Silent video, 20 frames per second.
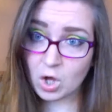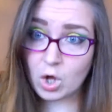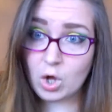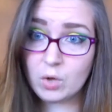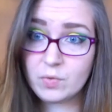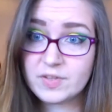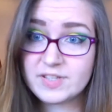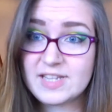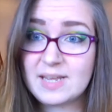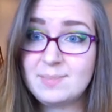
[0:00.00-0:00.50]

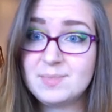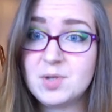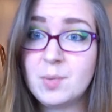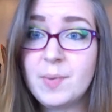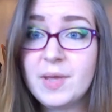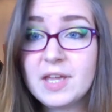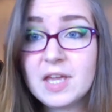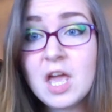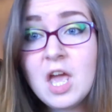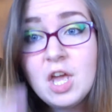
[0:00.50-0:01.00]
On the same
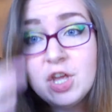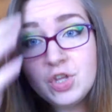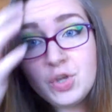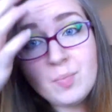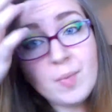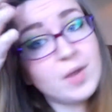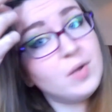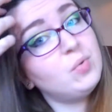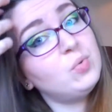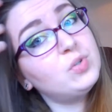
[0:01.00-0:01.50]
topic, you
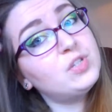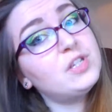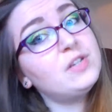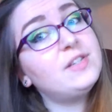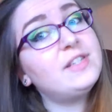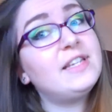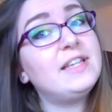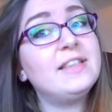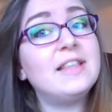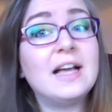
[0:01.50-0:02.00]
might also
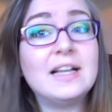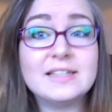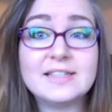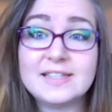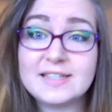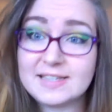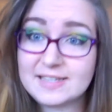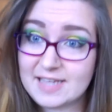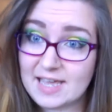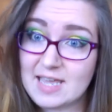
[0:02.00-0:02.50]
see that
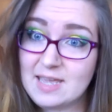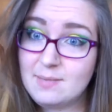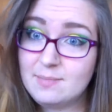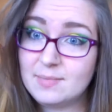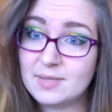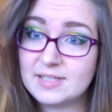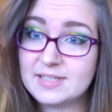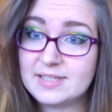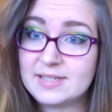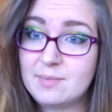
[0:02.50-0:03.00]

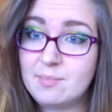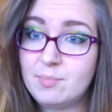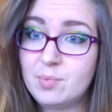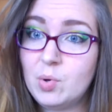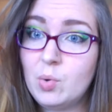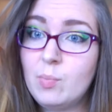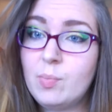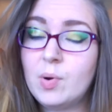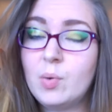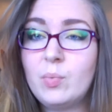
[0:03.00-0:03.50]
same
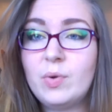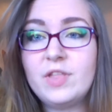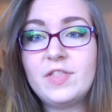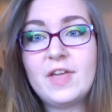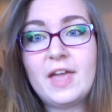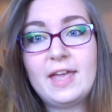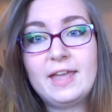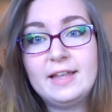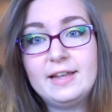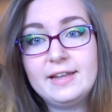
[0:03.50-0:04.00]
symbol, but with
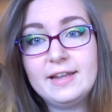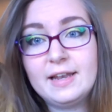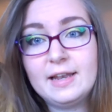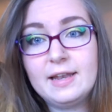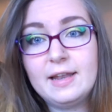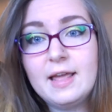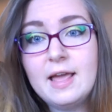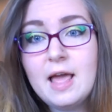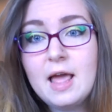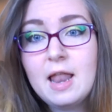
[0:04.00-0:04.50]
a
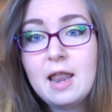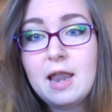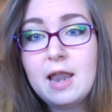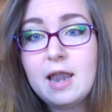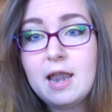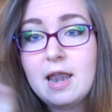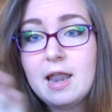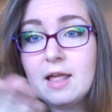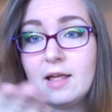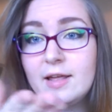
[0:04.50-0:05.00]
little
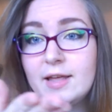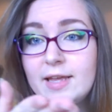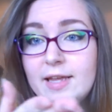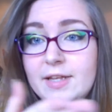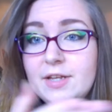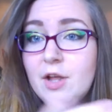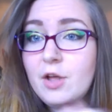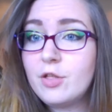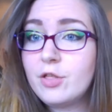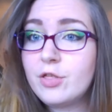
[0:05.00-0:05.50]

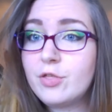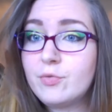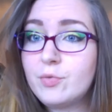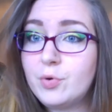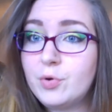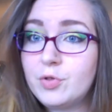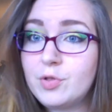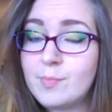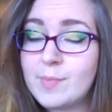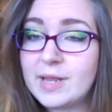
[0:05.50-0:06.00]
line
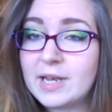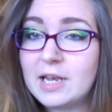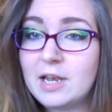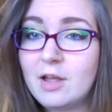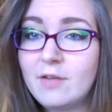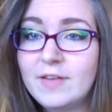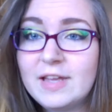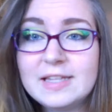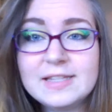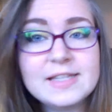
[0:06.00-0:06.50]
through the middle
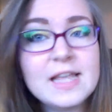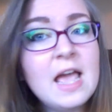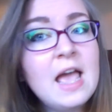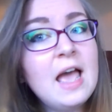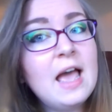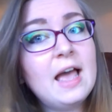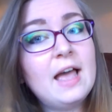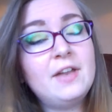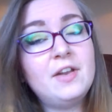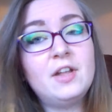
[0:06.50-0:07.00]
of it,
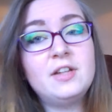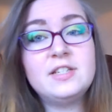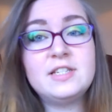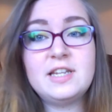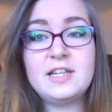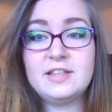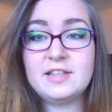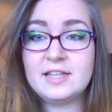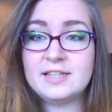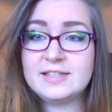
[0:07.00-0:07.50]
and
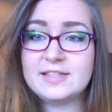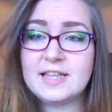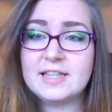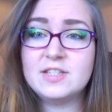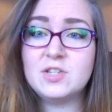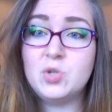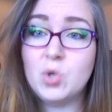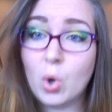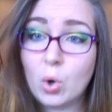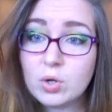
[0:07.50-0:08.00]
underneath it
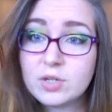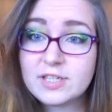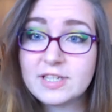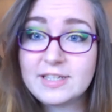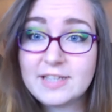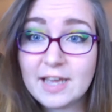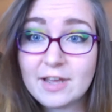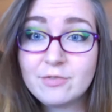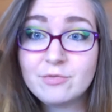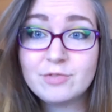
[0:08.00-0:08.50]
says not
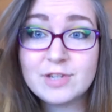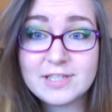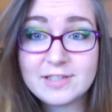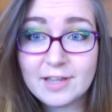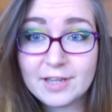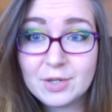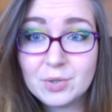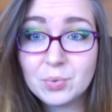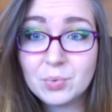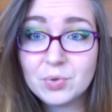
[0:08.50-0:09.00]
yet
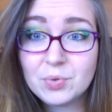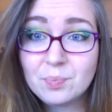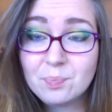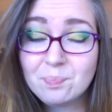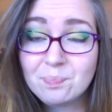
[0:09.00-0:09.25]
recycled.